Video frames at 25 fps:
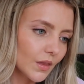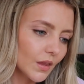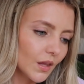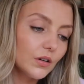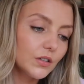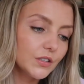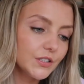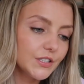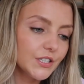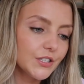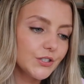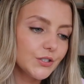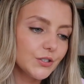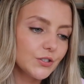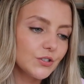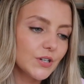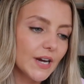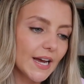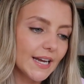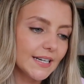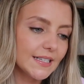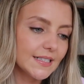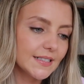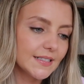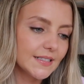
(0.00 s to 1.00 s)
Oh, did you
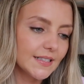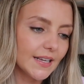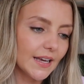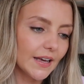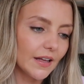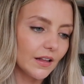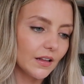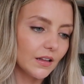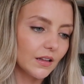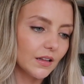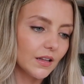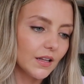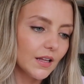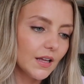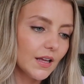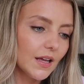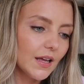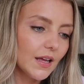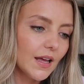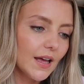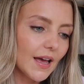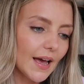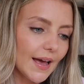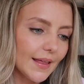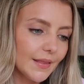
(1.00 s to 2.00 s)
try to sell
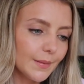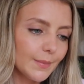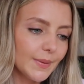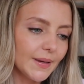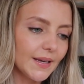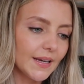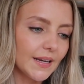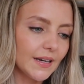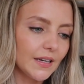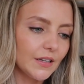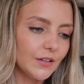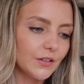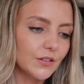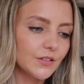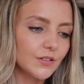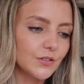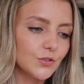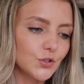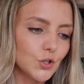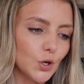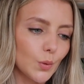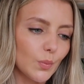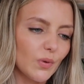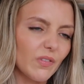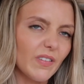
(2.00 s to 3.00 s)
at the beginning
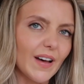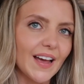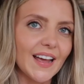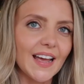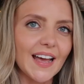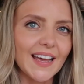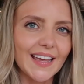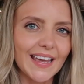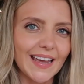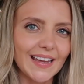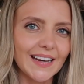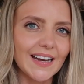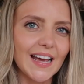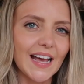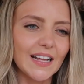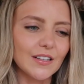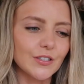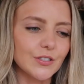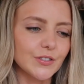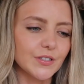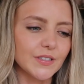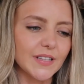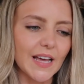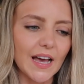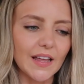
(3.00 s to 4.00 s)
using Shopify? I kind of
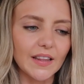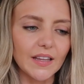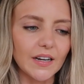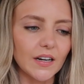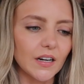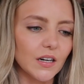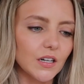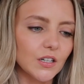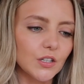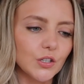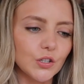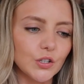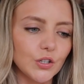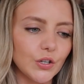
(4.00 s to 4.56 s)
answered that there.